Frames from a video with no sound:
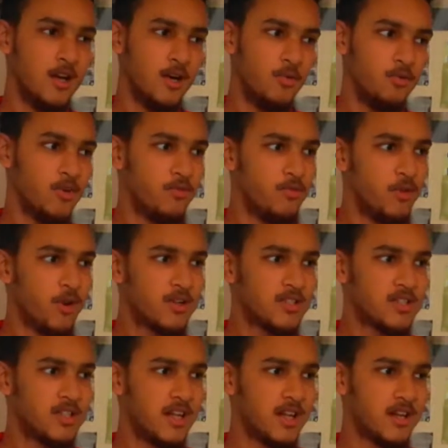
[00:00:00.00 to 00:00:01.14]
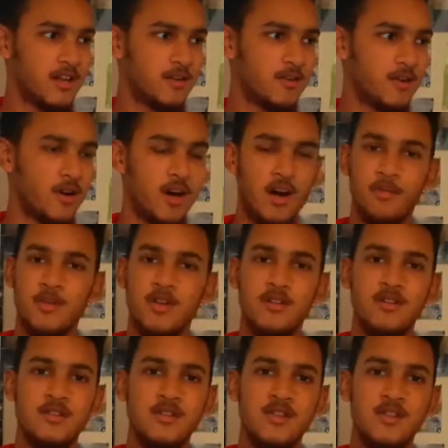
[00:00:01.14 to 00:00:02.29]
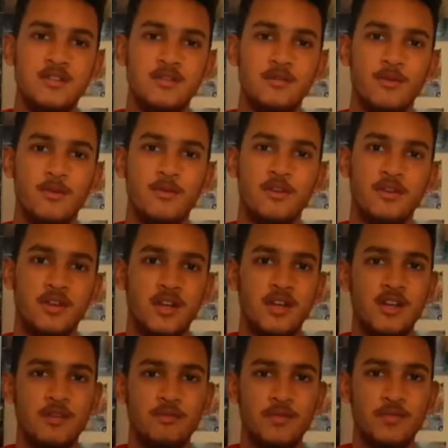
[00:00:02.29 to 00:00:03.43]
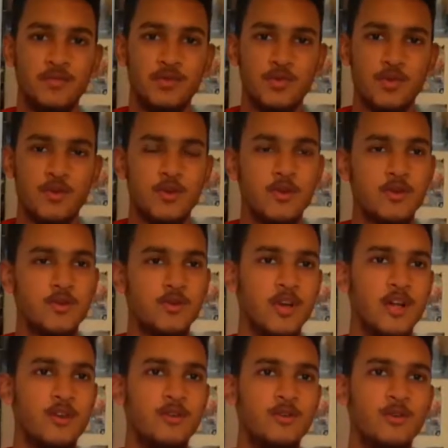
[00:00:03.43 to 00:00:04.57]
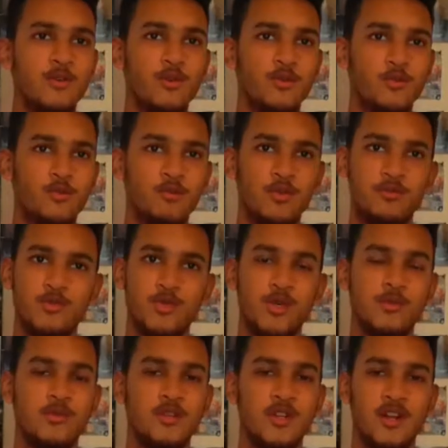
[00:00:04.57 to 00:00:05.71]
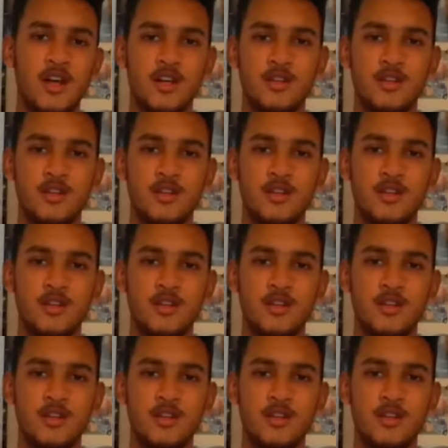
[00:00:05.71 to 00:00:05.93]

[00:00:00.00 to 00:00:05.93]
We've lost like I don't know how many this season already. We've drawn with the likes